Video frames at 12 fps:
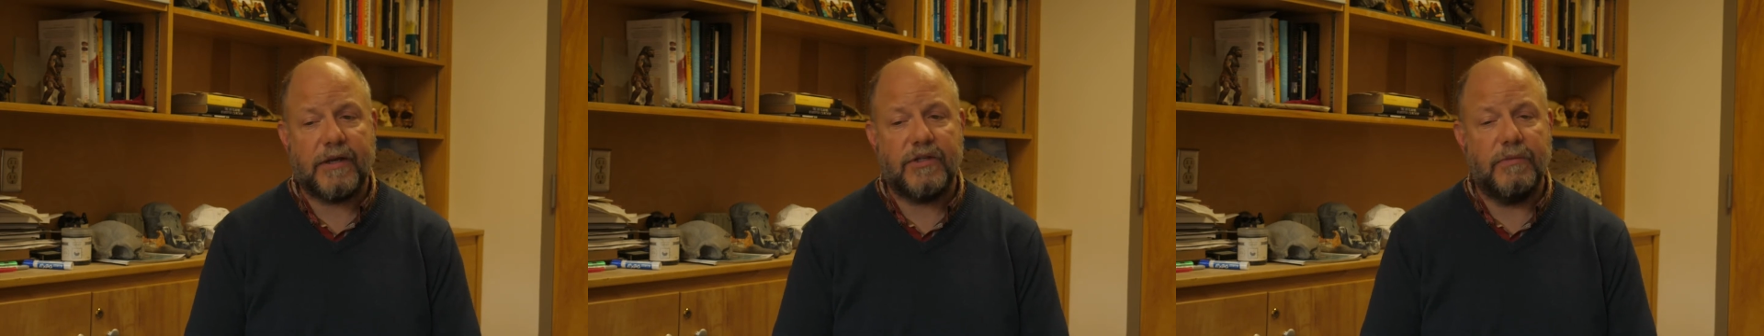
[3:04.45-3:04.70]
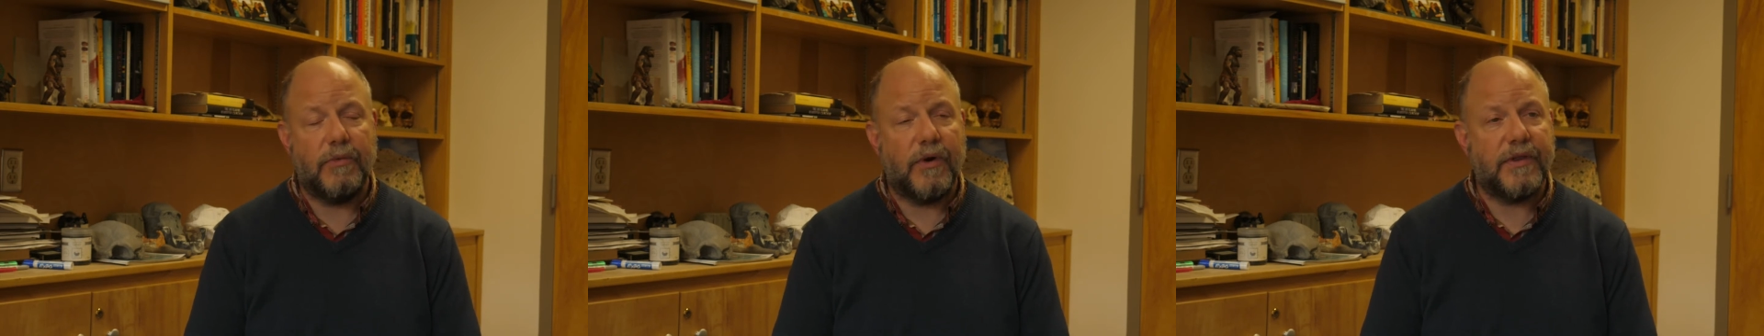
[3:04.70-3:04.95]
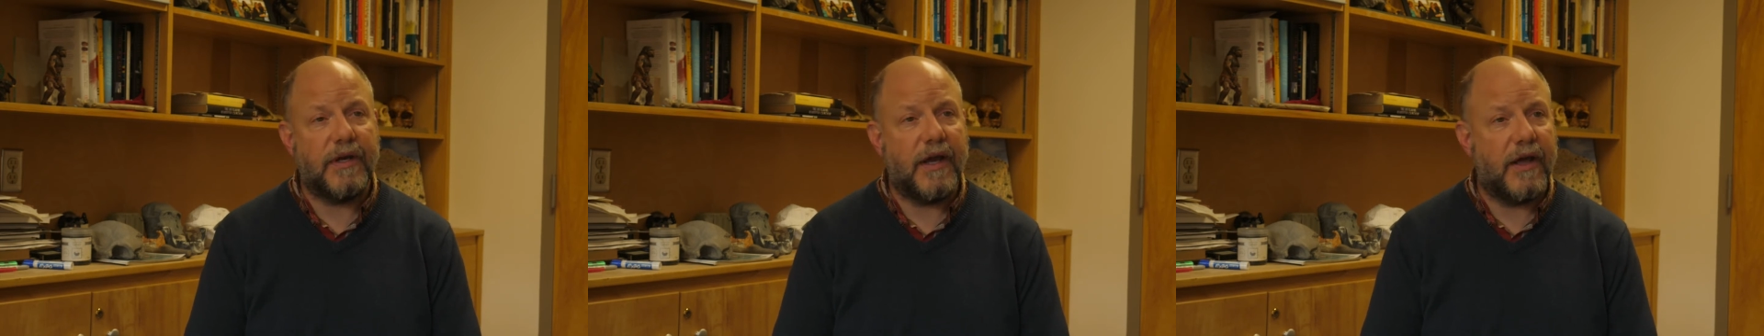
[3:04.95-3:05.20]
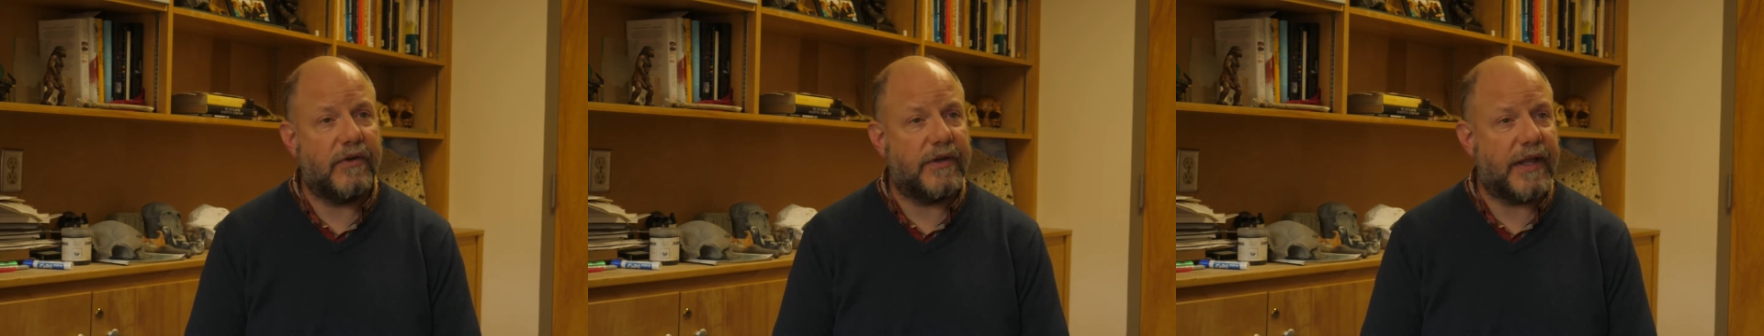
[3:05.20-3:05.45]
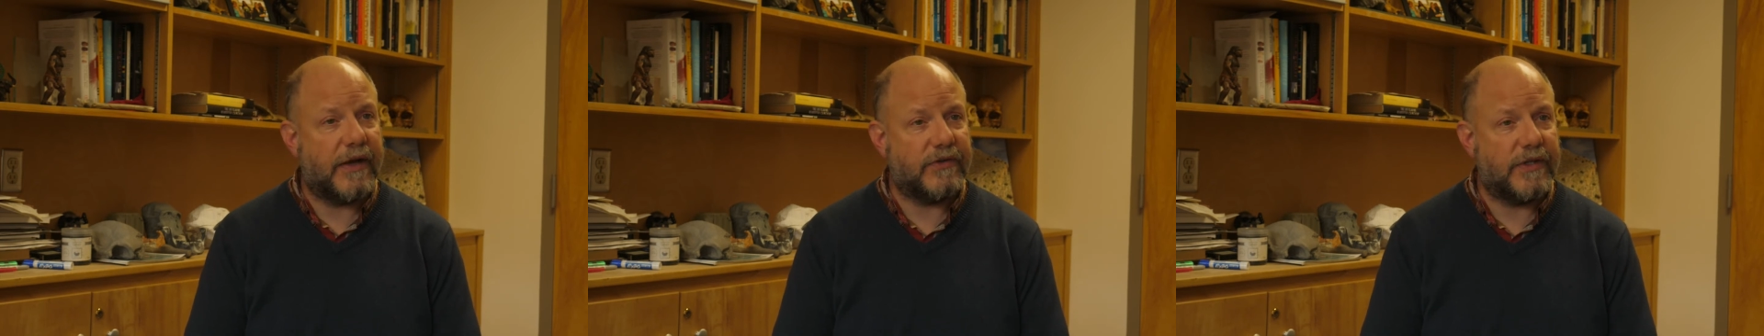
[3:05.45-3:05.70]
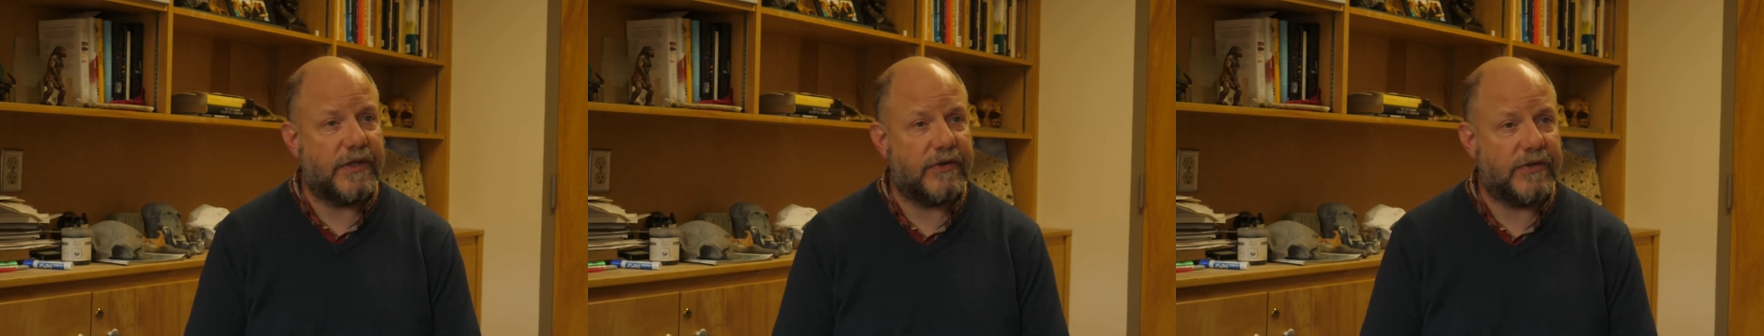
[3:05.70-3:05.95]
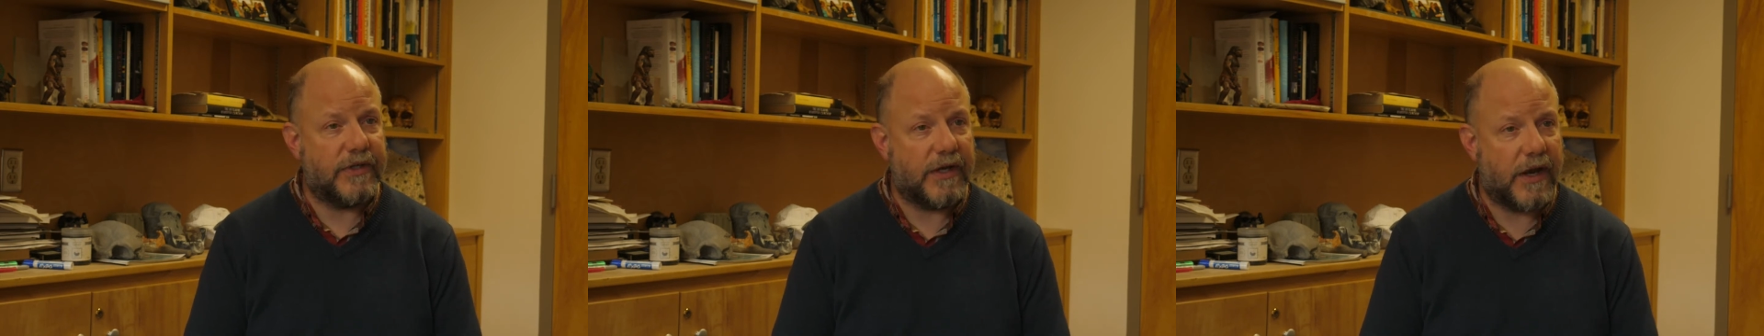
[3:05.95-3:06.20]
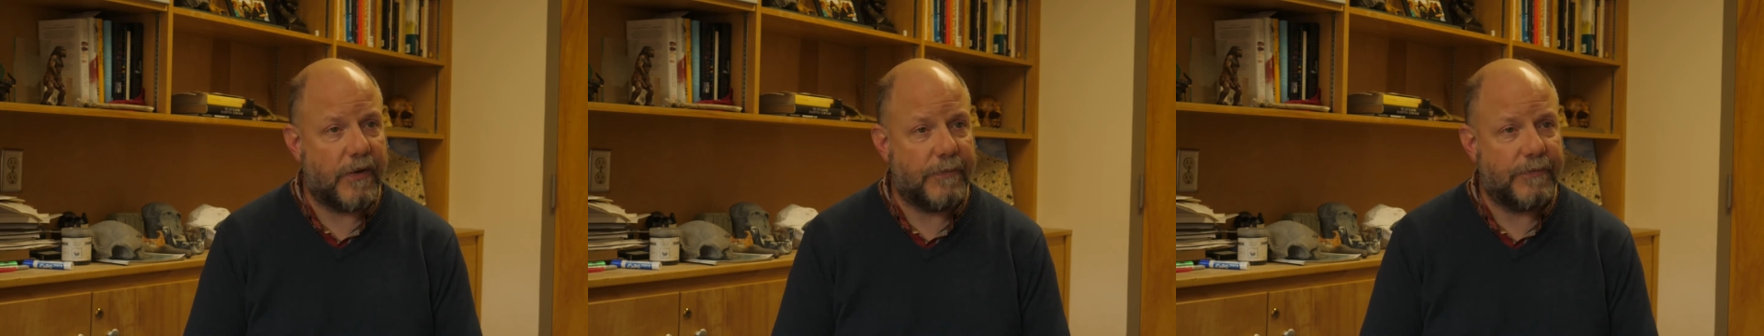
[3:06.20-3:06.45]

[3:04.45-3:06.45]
to more than 100,000 years ago.